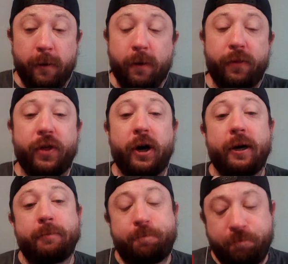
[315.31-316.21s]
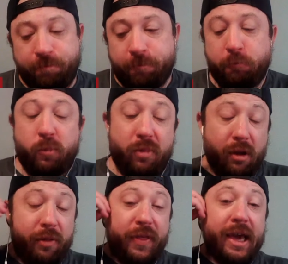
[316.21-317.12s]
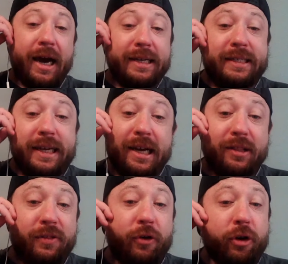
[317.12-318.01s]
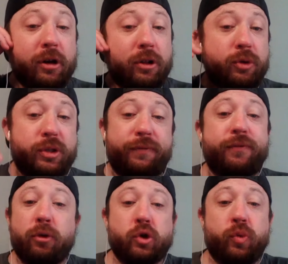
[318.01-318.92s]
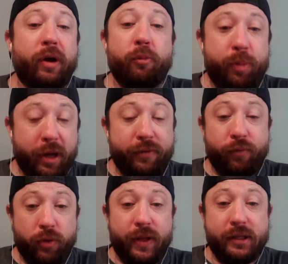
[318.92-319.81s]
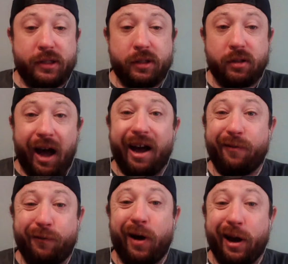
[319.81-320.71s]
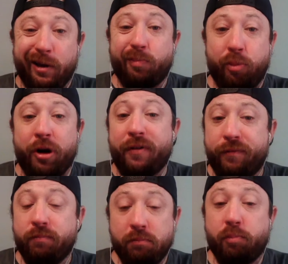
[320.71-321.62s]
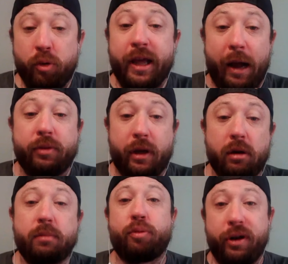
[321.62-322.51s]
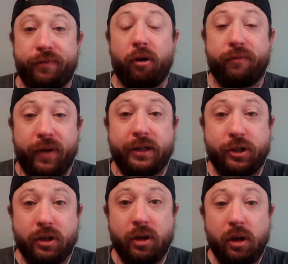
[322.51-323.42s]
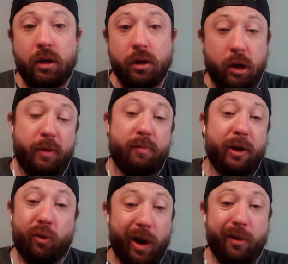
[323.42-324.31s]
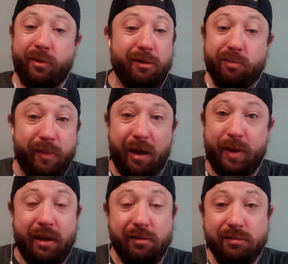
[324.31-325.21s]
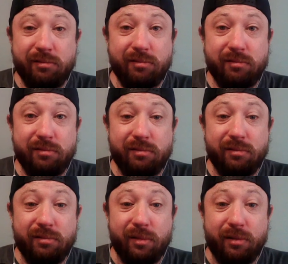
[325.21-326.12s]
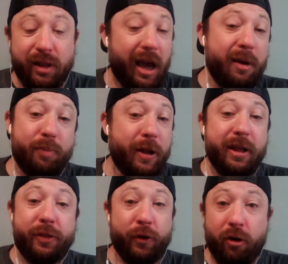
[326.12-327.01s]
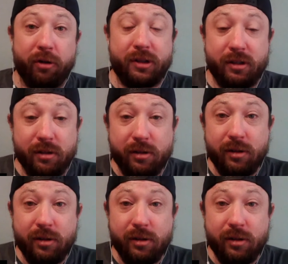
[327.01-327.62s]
The, the idea that they're going to lose a first-round pick for this, I find pretty, pretty out there, pretty far-fetched. Could be a middle rounder, maybe. They got a plenty of thirds.